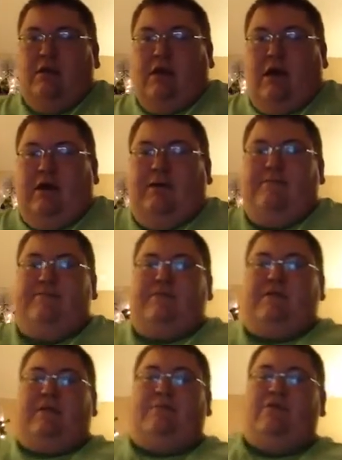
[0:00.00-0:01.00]

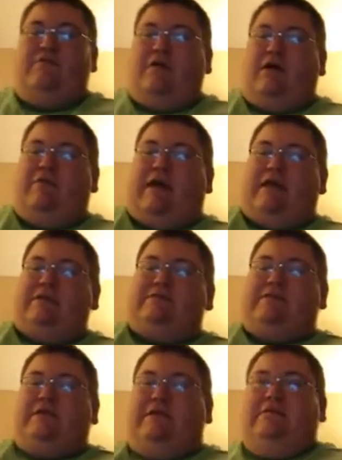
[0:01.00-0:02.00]
Now moving on, that is
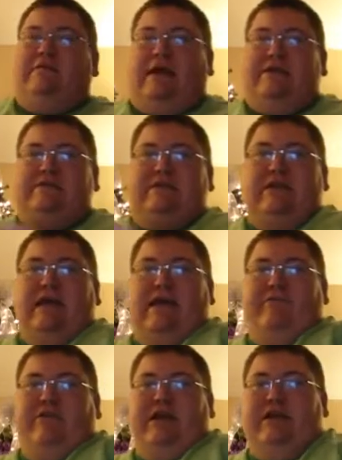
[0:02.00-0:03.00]
the
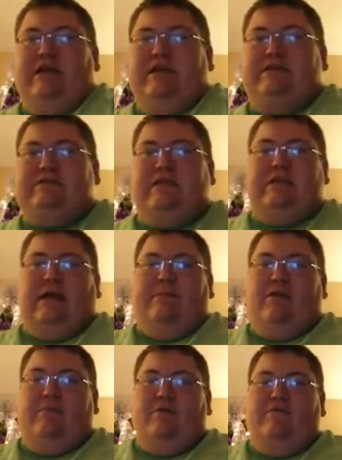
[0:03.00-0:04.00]
everyday EDC, and I'm
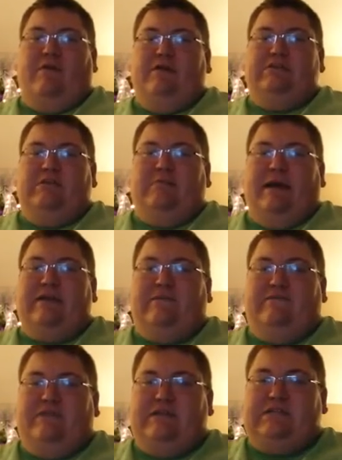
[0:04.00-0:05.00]
going to move on to my
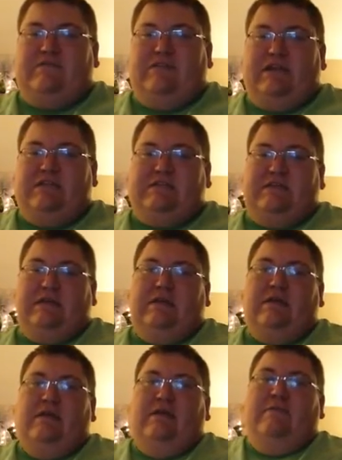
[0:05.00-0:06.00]
defensive EDC.
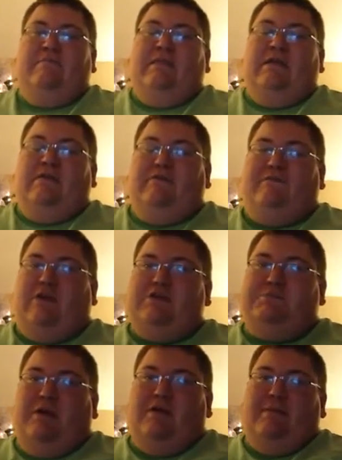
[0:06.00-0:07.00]
The
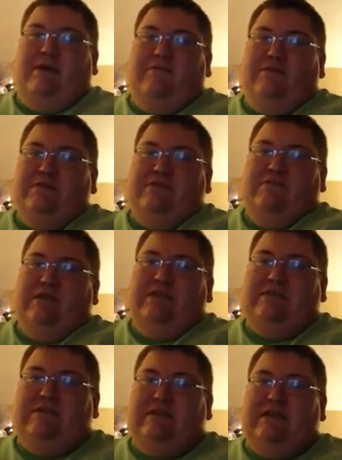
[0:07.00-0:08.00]
first part of my defensive
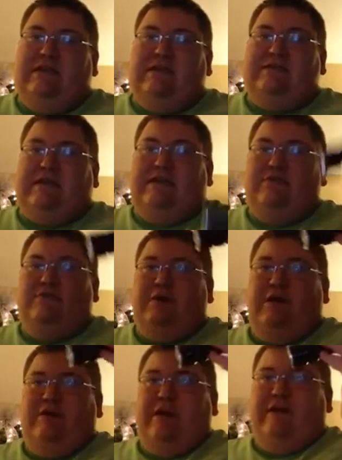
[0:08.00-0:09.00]
EDC is I do
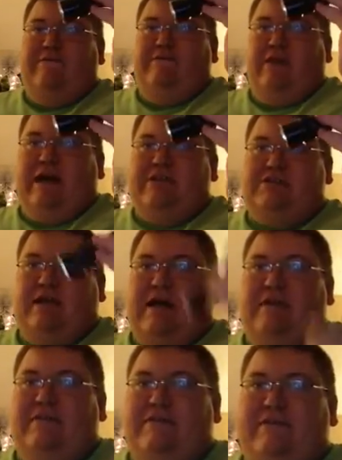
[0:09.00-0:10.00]
carry a
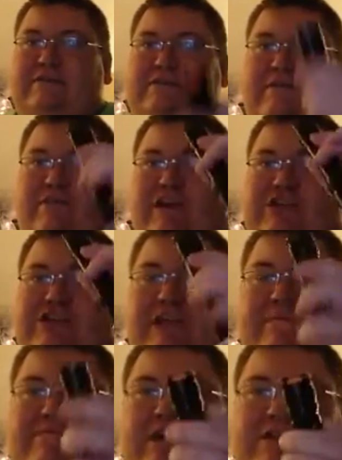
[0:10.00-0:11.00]
flashlight. Now, this is a very
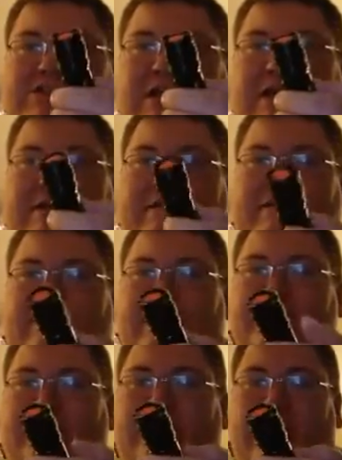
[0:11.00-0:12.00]
cheap flashlight.
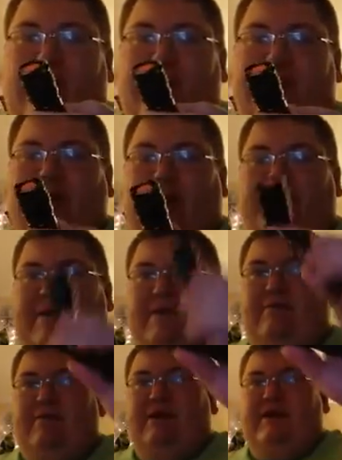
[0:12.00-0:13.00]
Not
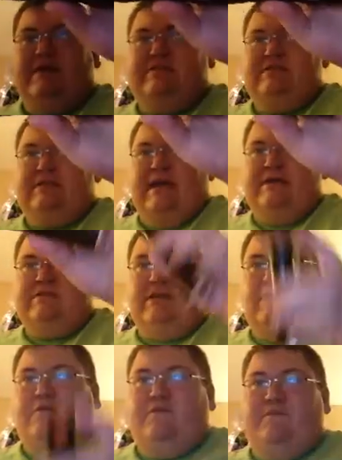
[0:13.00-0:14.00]
breaking the bank. It's a
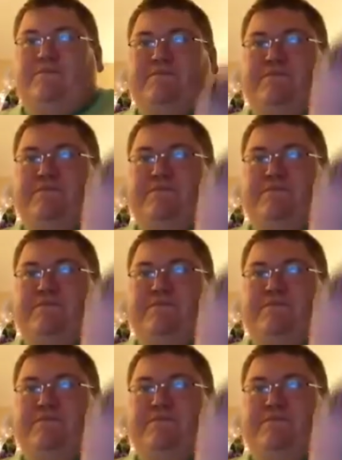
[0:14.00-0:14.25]
Tasco